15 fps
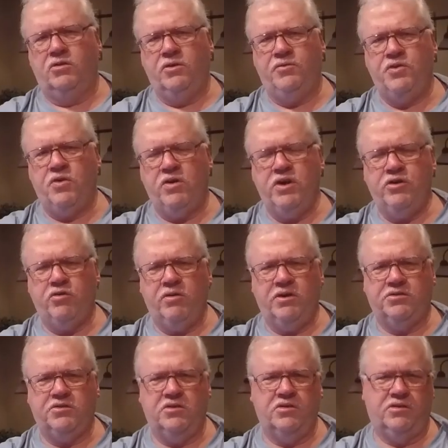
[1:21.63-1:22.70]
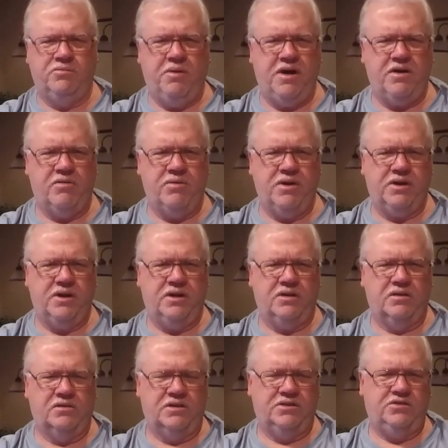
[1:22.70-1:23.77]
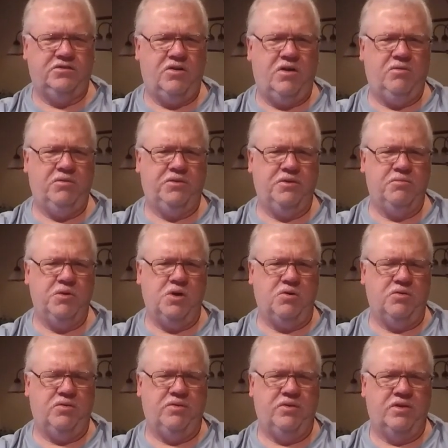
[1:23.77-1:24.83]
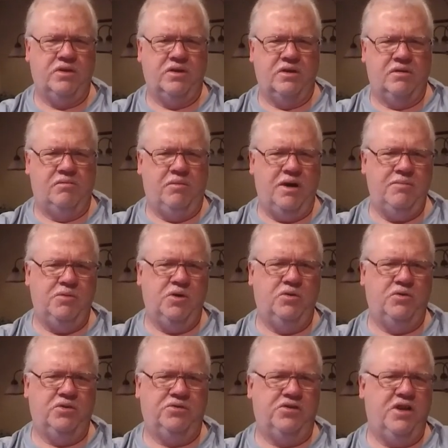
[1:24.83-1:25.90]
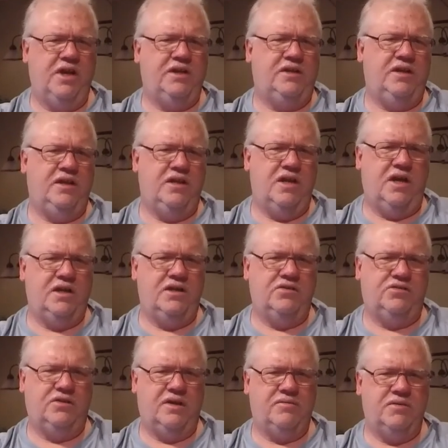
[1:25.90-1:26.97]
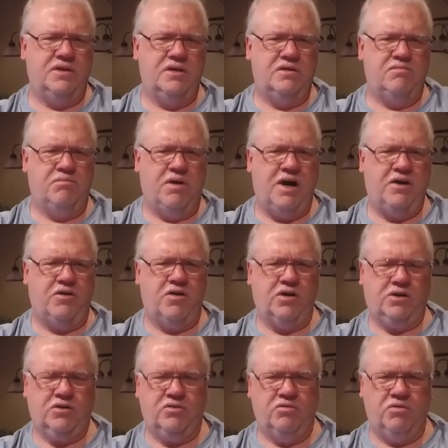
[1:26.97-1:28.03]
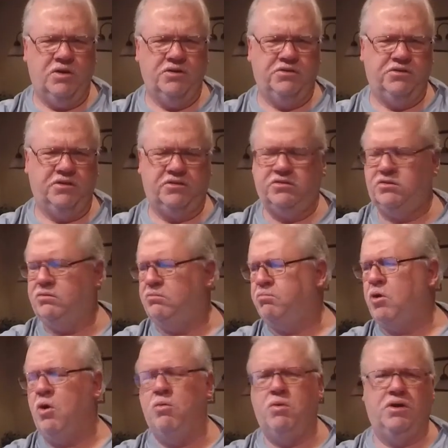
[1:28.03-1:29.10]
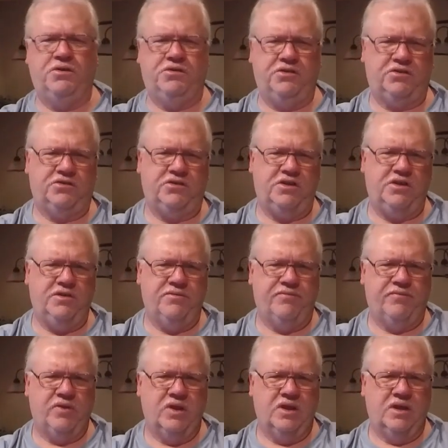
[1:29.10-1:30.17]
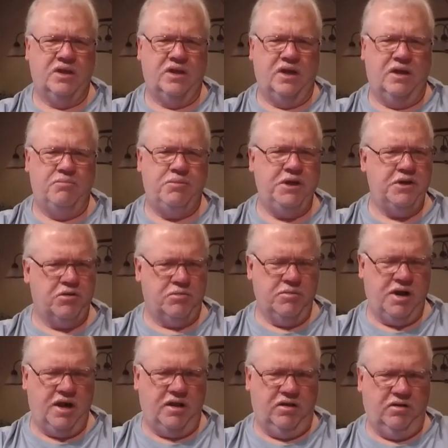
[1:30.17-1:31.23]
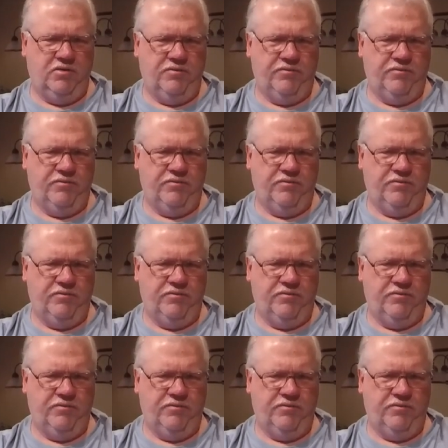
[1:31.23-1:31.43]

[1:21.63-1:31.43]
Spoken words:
if you're interested in spider rigging, let's start with the boat. My boat is a 1997 Monarch Pro 160 beater model.